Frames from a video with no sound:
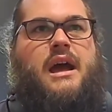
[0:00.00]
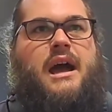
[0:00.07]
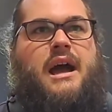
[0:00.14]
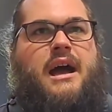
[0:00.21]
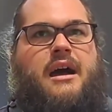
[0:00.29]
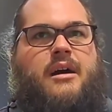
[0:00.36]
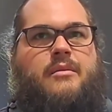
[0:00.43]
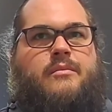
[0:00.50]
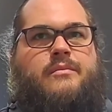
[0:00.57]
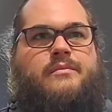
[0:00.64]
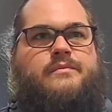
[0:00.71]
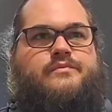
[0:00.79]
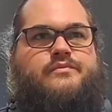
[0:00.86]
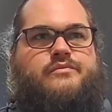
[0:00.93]

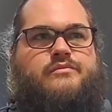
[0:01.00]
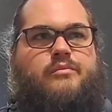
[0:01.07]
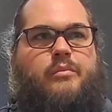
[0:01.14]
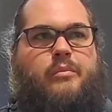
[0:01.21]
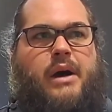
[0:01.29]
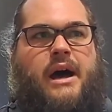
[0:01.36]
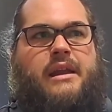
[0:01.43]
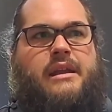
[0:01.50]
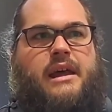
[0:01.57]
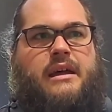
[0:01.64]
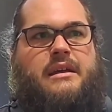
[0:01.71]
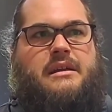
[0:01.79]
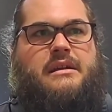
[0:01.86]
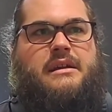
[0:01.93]
But
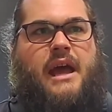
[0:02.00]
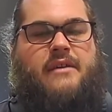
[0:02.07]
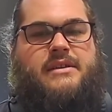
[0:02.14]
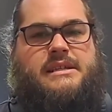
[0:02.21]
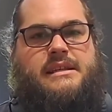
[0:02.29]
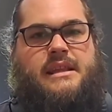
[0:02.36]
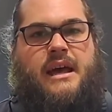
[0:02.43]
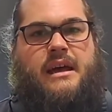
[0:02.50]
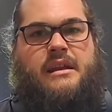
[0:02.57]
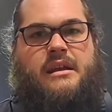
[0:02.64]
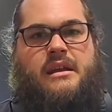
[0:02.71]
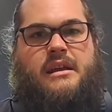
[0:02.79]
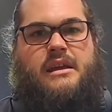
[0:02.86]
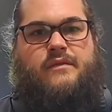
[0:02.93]
having said that,
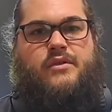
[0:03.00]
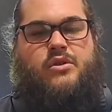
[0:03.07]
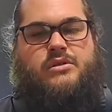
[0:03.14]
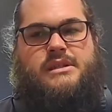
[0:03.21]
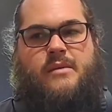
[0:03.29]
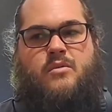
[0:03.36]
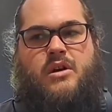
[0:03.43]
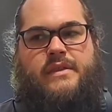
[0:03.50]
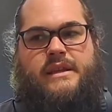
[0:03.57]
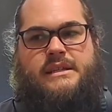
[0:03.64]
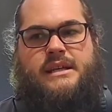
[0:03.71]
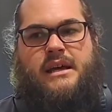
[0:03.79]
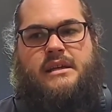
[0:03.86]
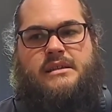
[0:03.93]
if you're someone that
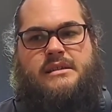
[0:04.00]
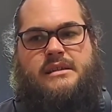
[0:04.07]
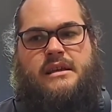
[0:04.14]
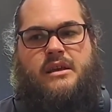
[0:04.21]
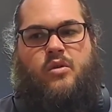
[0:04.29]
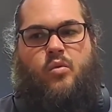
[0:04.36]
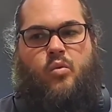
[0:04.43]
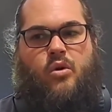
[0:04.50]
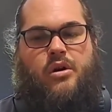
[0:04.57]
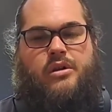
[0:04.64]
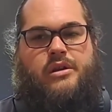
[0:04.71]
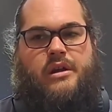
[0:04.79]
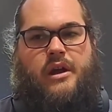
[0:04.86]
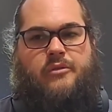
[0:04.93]
does
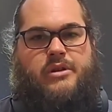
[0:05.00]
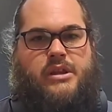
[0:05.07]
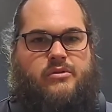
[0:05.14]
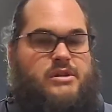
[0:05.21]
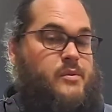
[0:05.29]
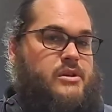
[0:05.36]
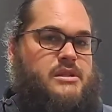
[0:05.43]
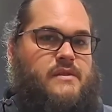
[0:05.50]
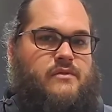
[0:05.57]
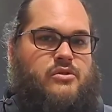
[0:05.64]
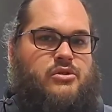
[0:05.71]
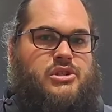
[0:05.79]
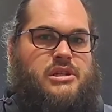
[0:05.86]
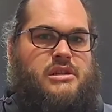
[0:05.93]
want a really responsive
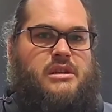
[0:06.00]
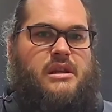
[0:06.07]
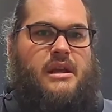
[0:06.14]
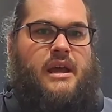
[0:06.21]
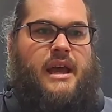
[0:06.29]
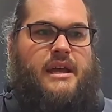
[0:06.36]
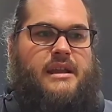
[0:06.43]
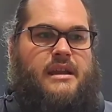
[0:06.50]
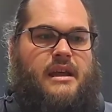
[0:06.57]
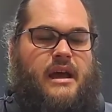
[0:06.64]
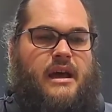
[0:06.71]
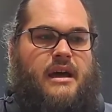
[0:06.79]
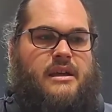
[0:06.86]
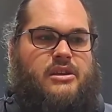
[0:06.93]
cushion, and
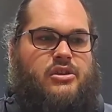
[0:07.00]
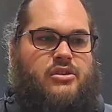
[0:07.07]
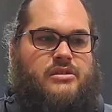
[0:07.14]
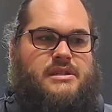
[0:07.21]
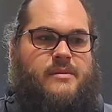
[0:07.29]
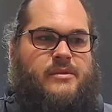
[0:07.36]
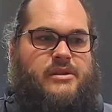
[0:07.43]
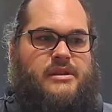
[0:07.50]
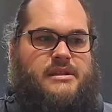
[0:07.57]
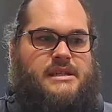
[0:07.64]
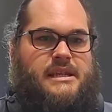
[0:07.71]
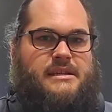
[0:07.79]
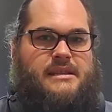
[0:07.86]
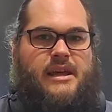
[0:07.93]
you're not someone that's
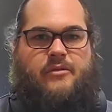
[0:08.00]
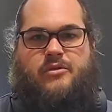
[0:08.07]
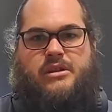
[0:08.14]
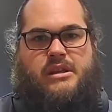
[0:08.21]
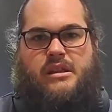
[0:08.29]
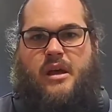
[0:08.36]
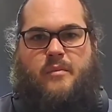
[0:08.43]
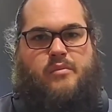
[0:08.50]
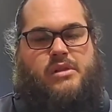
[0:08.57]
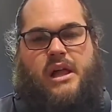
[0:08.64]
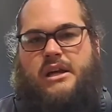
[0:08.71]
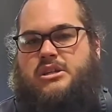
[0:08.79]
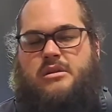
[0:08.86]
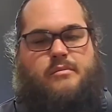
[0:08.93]
into that really like
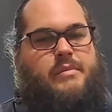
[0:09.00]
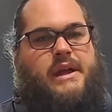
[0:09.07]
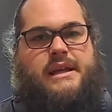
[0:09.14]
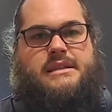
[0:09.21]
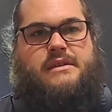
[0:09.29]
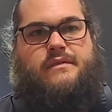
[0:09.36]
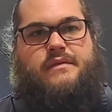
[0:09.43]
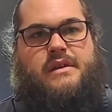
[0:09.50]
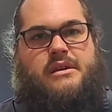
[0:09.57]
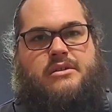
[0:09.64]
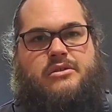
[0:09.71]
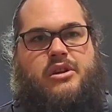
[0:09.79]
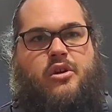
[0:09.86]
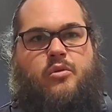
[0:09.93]
plush and bouncy
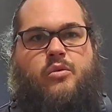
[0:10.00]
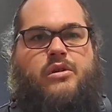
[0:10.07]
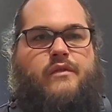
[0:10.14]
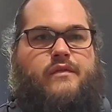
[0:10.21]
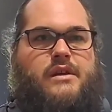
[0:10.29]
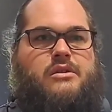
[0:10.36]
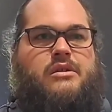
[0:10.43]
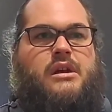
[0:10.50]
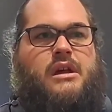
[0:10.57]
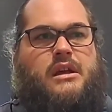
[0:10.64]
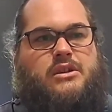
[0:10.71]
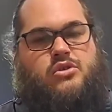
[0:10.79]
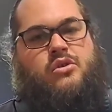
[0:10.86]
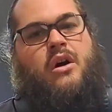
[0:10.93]
feel, you don't want to feel
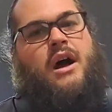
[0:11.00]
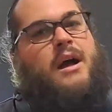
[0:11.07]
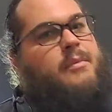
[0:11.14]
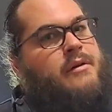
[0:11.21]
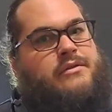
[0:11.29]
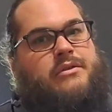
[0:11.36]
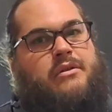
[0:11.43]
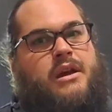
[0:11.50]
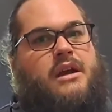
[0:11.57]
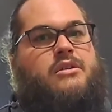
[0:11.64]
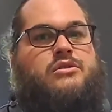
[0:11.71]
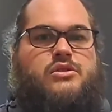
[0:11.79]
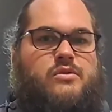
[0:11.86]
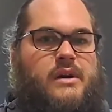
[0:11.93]
too high up off the ground
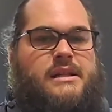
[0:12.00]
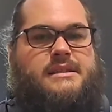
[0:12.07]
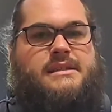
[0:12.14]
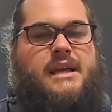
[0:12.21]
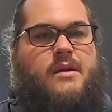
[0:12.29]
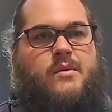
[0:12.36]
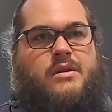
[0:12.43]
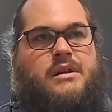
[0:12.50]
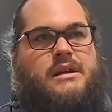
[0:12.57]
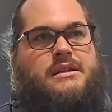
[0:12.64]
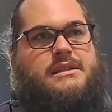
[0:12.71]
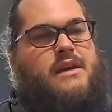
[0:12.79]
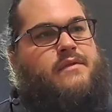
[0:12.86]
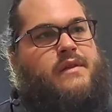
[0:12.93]
or too unstable,
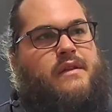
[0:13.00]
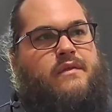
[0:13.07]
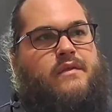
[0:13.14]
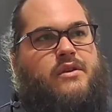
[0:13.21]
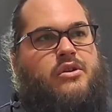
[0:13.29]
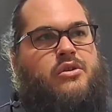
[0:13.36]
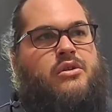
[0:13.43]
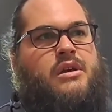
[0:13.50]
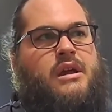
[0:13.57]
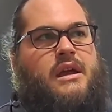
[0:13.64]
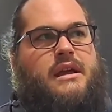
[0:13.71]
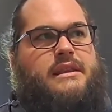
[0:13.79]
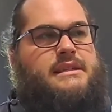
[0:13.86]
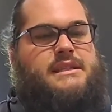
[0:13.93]
it's definitely for you.
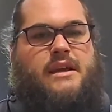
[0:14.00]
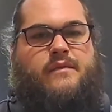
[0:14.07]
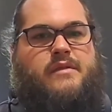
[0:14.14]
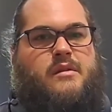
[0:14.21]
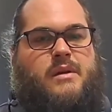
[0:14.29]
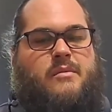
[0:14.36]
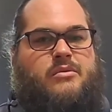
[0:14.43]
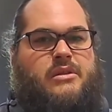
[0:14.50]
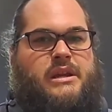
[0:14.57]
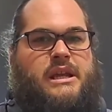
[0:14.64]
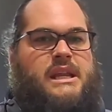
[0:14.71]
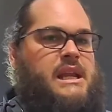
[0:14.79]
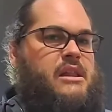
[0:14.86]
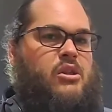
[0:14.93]
There's definitely people that are going
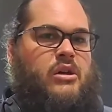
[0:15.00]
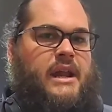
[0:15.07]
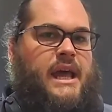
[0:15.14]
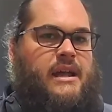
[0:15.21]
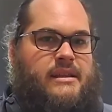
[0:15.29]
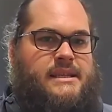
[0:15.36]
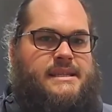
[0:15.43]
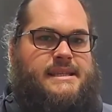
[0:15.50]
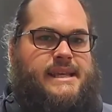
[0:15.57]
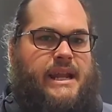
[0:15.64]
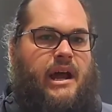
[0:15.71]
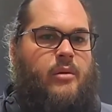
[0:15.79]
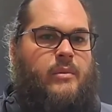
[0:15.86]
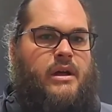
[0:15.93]
to get a lot out of this
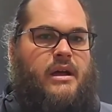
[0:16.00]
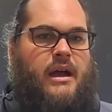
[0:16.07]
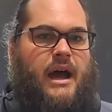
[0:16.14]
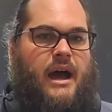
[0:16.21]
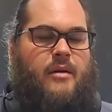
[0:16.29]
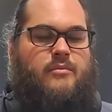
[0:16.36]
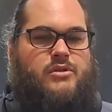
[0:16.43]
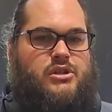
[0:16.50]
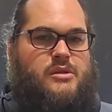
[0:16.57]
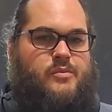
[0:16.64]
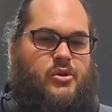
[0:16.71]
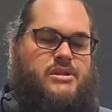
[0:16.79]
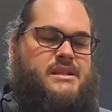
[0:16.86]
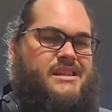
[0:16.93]
setup. Just
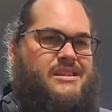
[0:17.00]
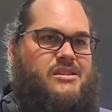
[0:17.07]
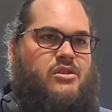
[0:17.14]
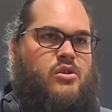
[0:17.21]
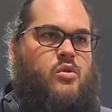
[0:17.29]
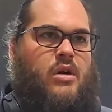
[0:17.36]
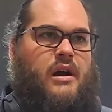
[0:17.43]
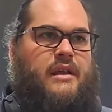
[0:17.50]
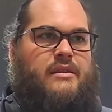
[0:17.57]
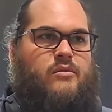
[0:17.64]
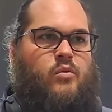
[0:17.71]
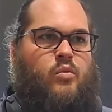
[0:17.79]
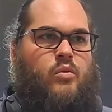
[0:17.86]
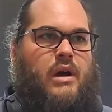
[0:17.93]
personally, it's not quite
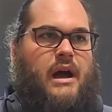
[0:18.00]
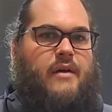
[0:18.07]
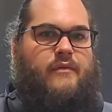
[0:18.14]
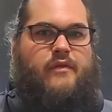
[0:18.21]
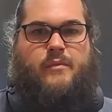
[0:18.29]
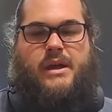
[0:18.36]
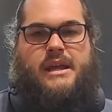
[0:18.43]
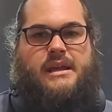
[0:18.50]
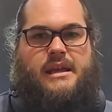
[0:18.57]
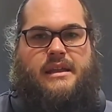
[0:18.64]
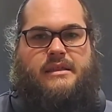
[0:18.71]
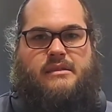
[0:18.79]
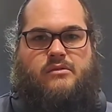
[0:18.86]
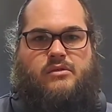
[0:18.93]
for me,
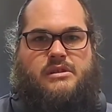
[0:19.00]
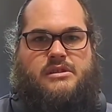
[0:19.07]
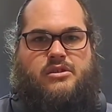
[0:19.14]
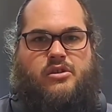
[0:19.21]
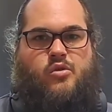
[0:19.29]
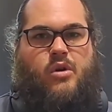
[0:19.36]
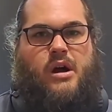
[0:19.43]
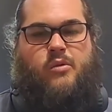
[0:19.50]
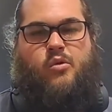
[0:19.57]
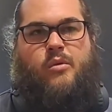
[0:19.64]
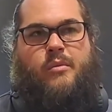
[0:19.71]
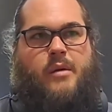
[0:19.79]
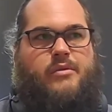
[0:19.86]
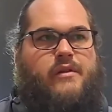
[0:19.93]
and it's not quite what
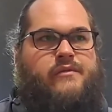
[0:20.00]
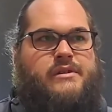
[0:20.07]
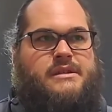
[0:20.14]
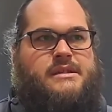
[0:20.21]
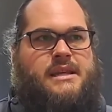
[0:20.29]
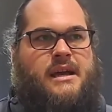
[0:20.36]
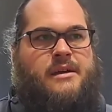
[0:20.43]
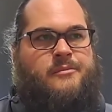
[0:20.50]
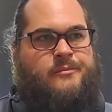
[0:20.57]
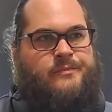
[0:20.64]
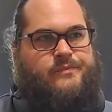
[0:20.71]
my preferences are.